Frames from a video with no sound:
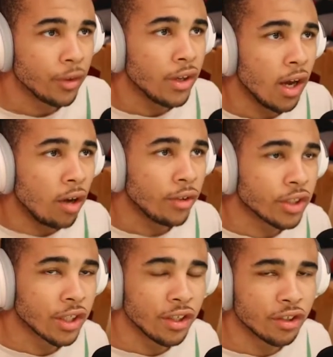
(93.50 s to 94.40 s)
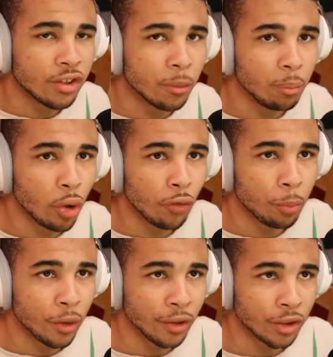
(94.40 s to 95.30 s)
Now let's get into
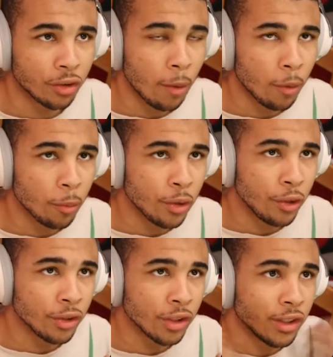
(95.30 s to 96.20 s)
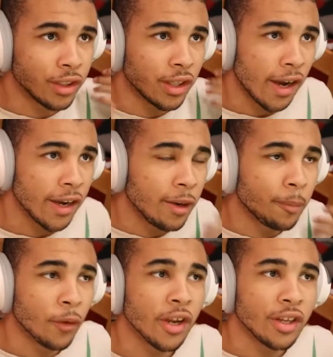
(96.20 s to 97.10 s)
movement. So I'm gonna be using this
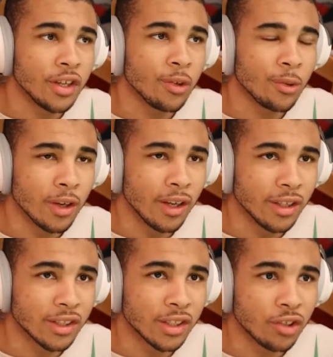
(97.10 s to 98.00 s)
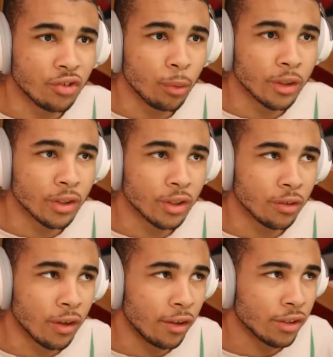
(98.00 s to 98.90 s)
item right here, and essentially what this
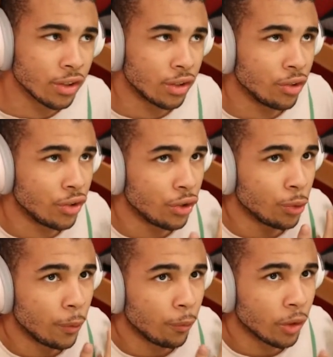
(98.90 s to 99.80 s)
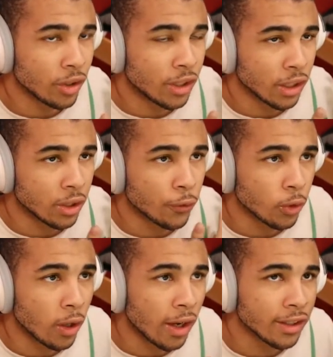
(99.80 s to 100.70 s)
allows us to to do. We can set the
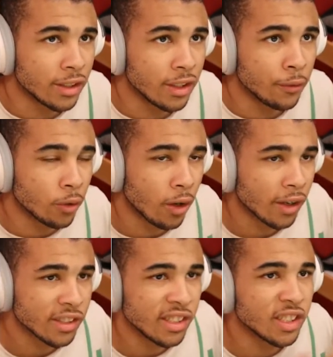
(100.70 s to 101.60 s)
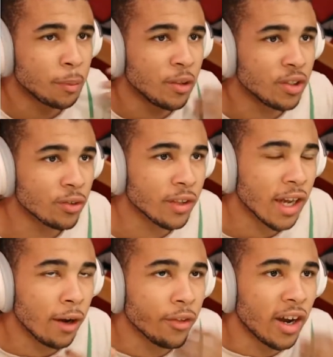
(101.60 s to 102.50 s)
velocity. Velocity is basically
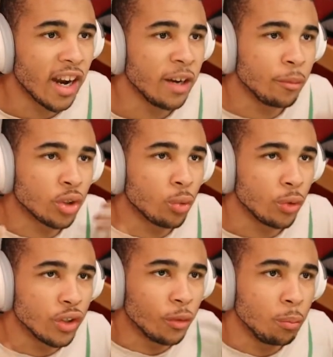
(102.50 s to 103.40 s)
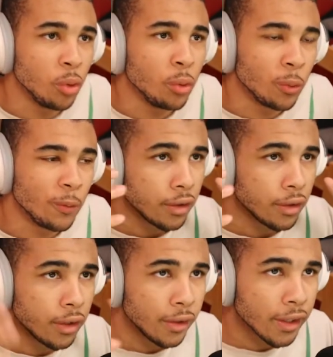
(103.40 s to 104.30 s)
how the item is going to move.
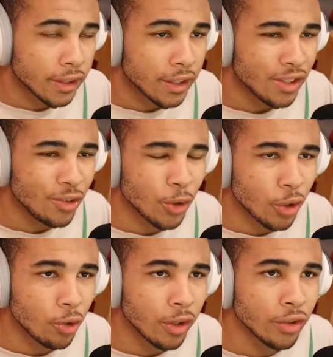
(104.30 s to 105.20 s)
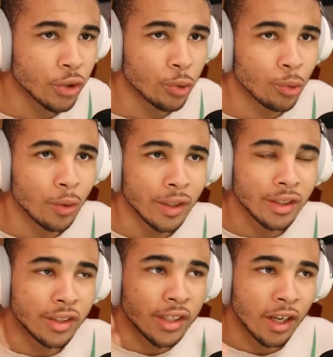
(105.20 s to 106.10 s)
The next thing you want to go ahead and do
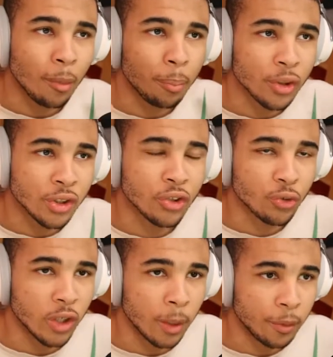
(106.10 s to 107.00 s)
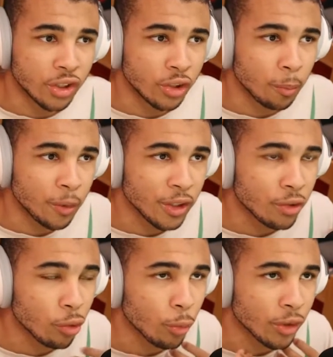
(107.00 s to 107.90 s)
is set up a script. So
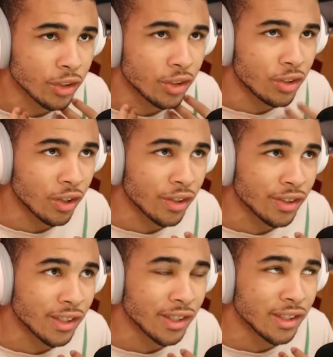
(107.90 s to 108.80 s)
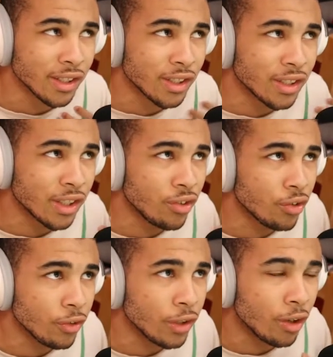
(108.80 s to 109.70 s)
basically what this does is it
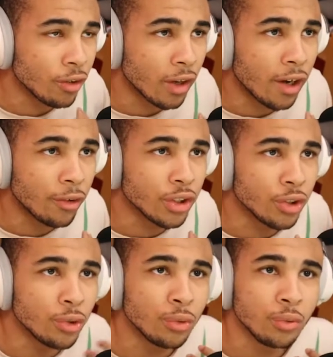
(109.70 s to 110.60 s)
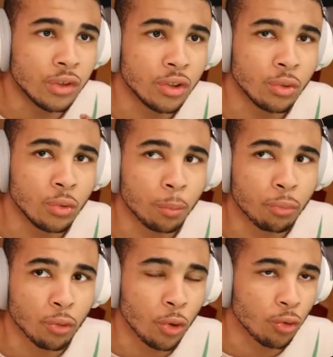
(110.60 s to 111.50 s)
essentially allows you to
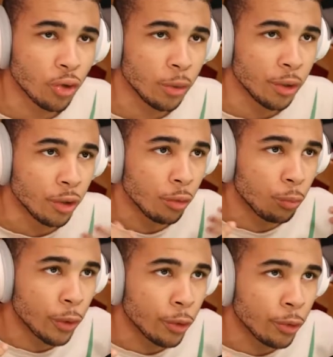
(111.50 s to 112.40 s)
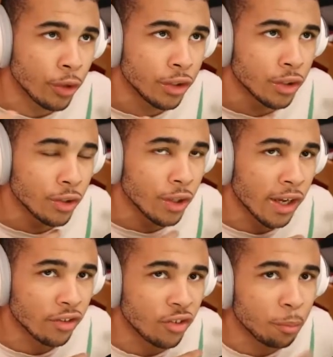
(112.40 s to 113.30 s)
program it where it's going to
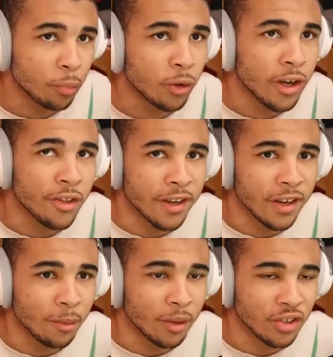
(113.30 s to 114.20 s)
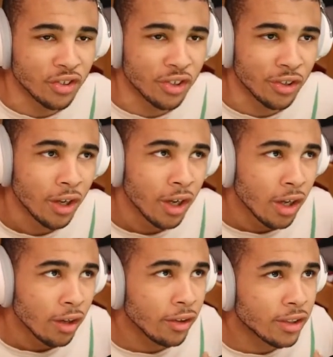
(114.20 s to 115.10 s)
actually play the animation
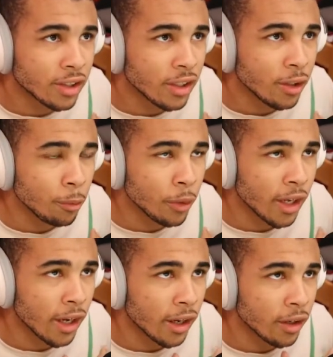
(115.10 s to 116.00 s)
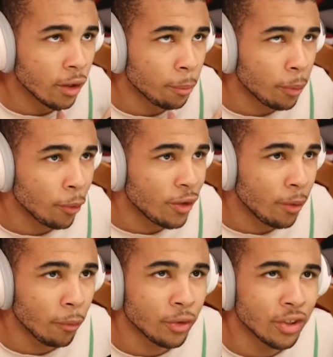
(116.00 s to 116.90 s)
let's say we had a
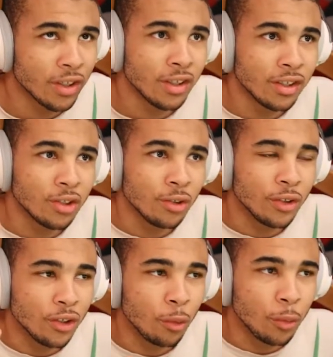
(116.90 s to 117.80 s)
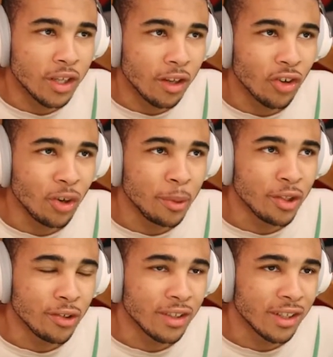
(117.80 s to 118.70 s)
Pokemon, which is illegal. We can't really be
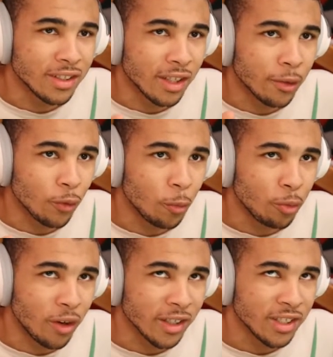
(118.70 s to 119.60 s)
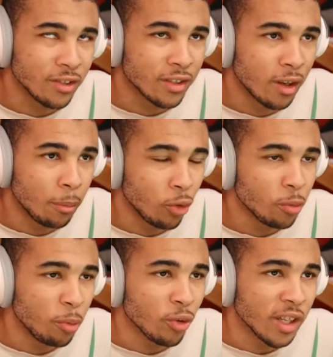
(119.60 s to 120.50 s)
doing that inside of Roblox. They took down
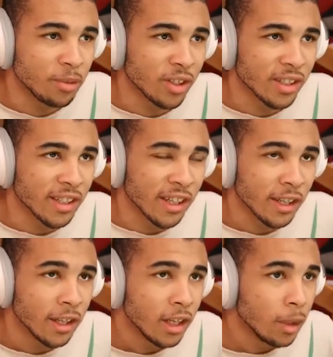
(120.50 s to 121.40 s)
multiple games like that.